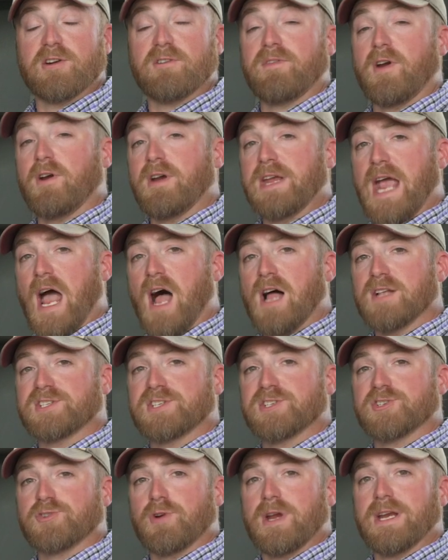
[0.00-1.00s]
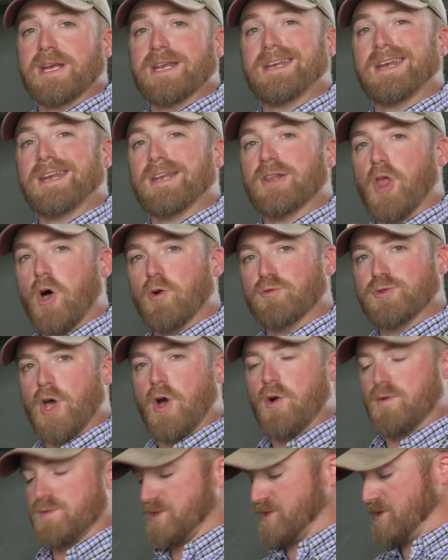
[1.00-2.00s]
are very concentrated and low
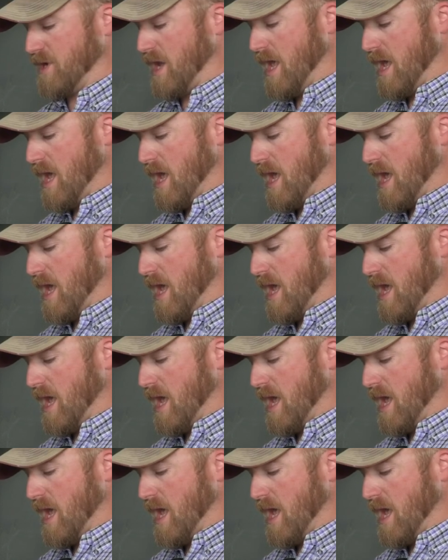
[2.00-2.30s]
dose.